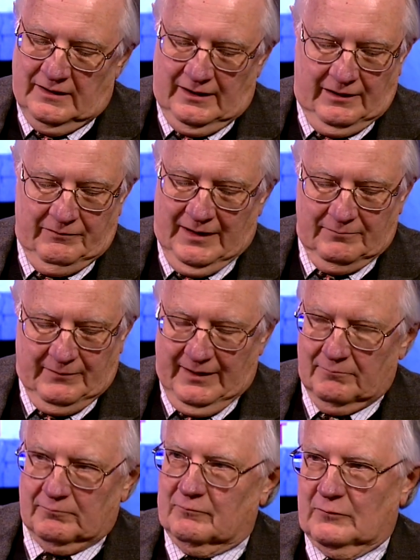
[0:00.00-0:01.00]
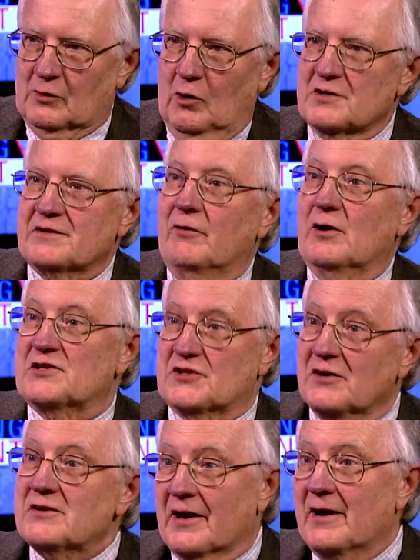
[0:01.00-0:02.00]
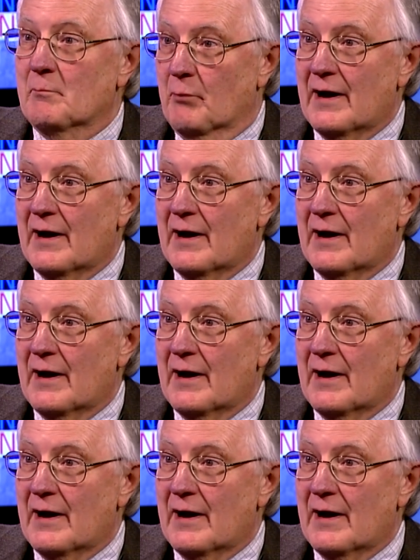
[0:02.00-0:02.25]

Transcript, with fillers: Uh, that, that caused a very sudden kind of